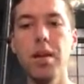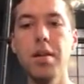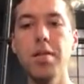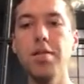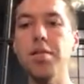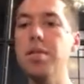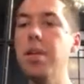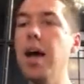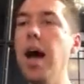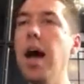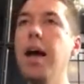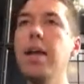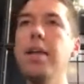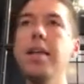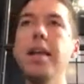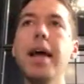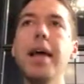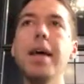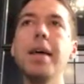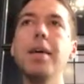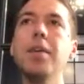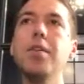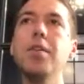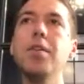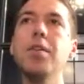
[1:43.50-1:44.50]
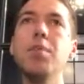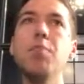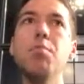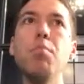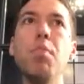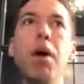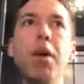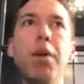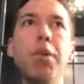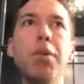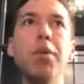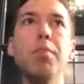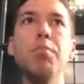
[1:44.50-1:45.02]
It's not like the
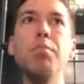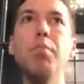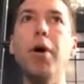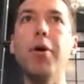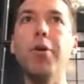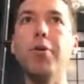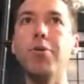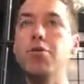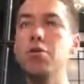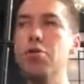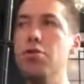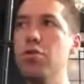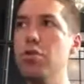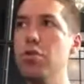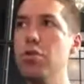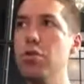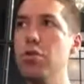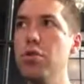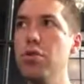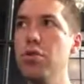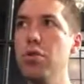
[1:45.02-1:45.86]
month March.